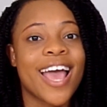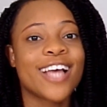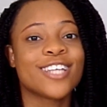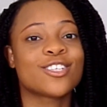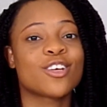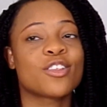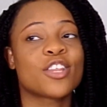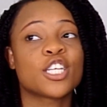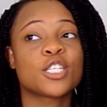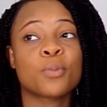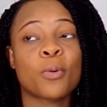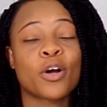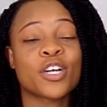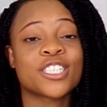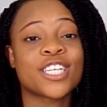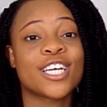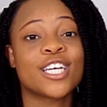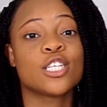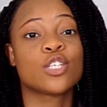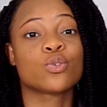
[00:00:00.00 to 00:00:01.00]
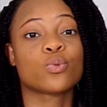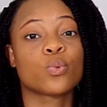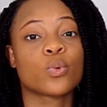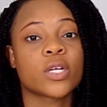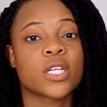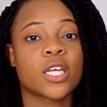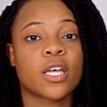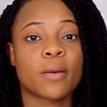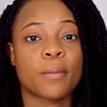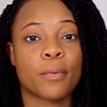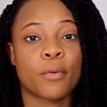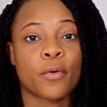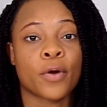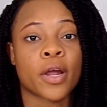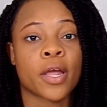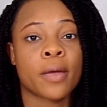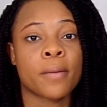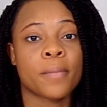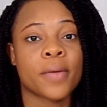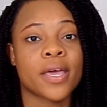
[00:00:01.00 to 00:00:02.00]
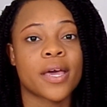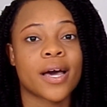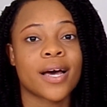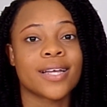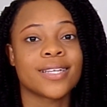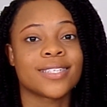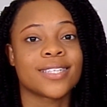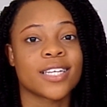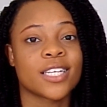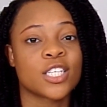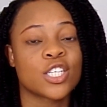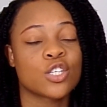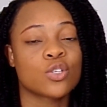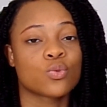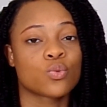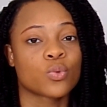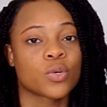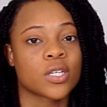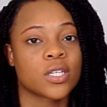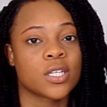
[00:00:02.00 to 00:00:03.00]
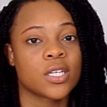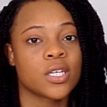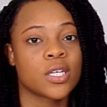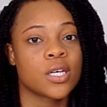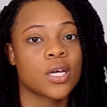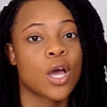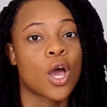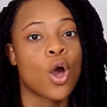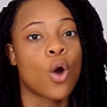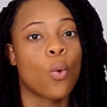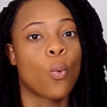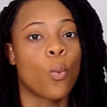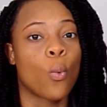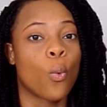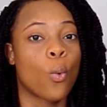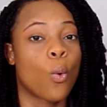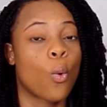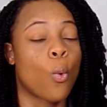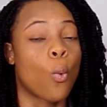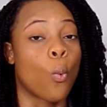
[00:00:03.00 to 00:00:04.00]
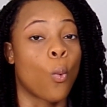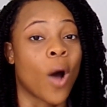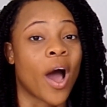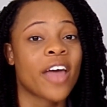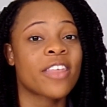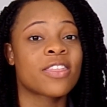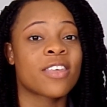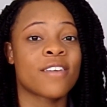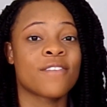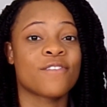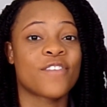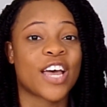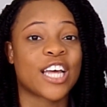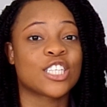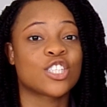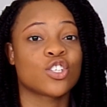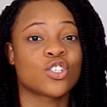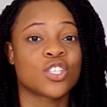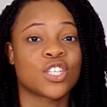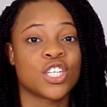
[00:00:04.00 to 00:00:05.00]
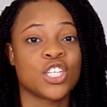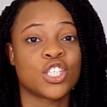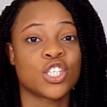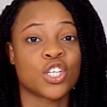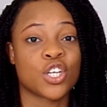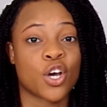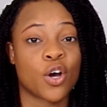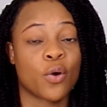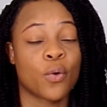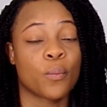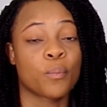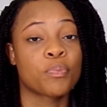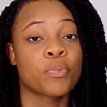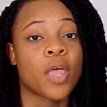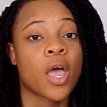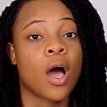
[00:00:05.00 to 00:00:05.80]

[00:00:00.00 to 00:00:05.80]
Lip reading: So this portion is really important because this is really what the investors need to know.